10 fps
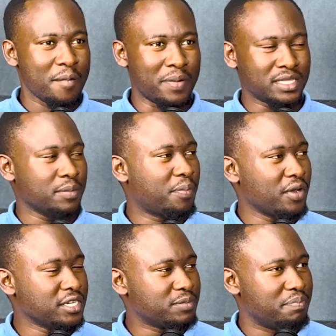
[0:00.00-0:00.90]
But the
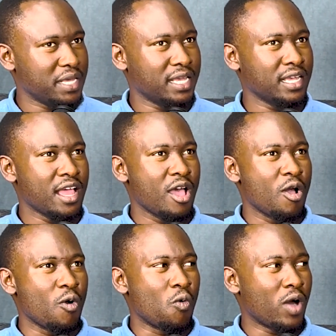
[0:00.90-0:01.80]
point being,
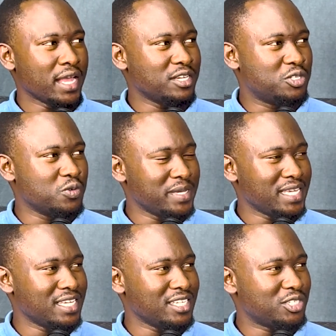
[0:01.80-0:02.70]
why do
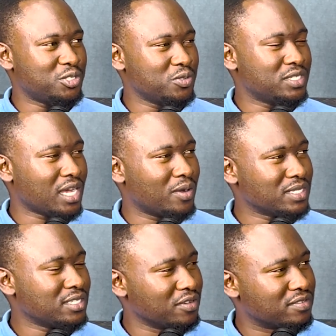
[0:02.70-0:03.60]
we shoot
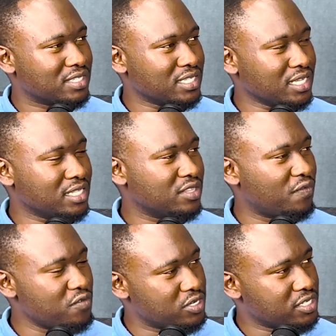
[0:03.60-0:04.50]
ourselves in
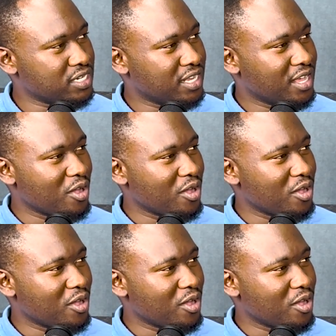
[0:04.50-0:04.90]
the foot?